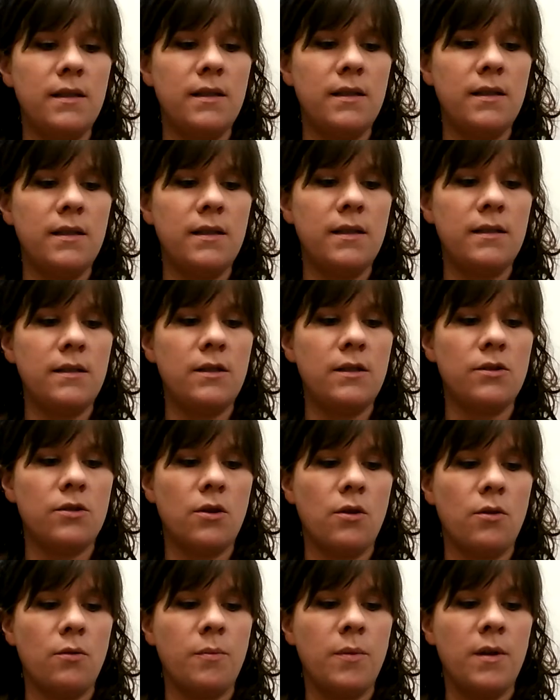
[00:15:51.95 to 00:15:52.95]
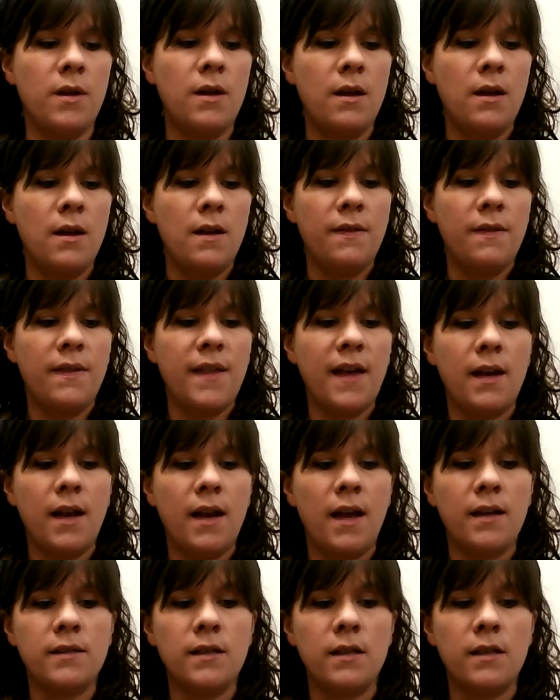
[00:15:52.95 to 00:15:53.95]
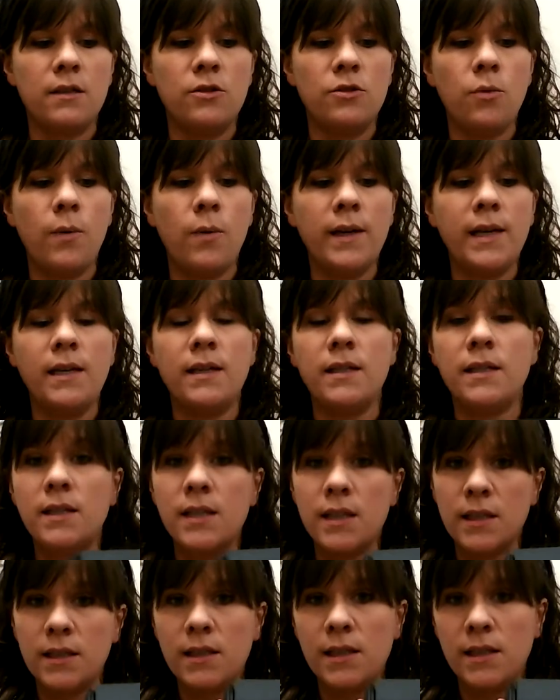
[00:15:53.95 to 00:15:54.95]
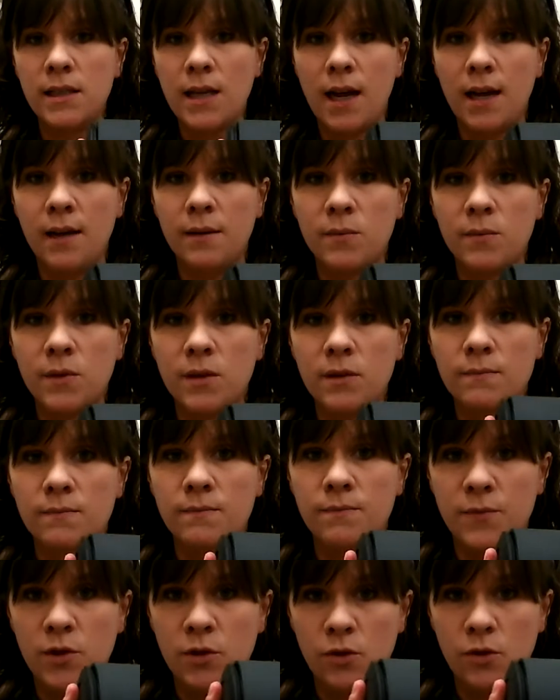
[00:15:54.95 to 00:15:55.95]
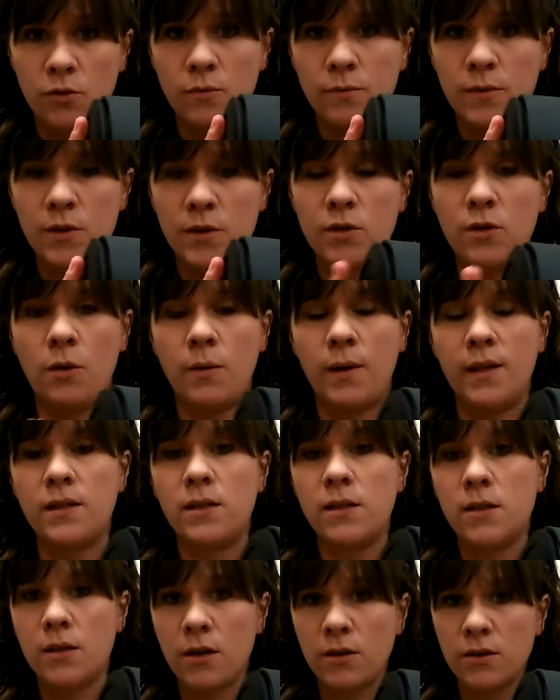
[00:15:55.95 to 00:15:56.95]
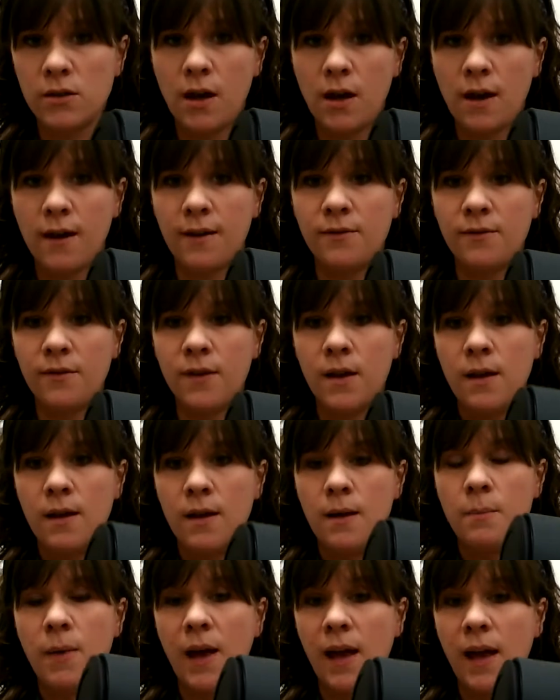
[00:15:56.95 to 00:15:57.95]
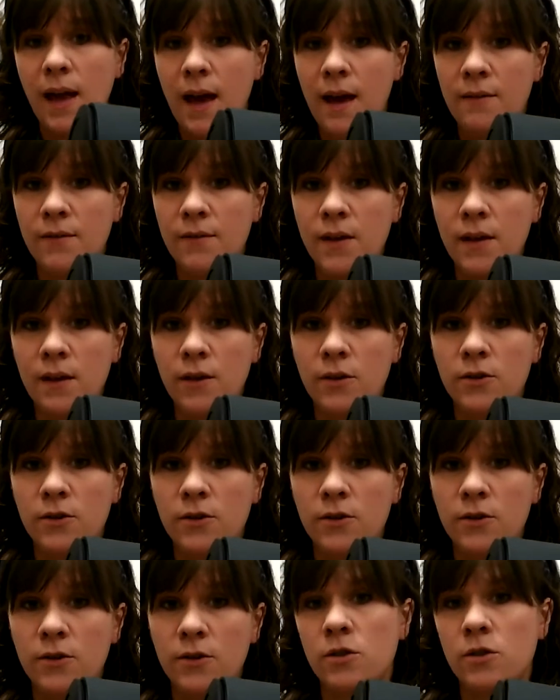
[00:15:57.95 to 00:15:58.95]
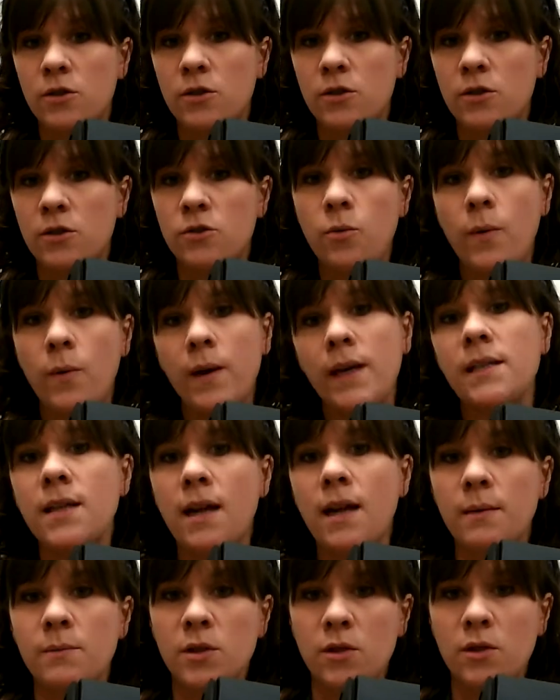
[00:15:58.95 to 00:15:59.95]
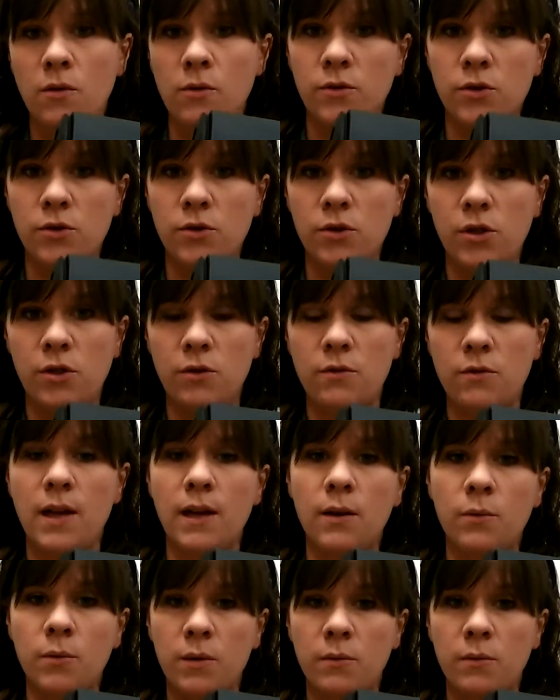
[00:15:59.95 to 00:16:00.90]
this is a scope that has a 20 to 60 times zoom. So it starts off by having your subject look 20 times closer to you than it would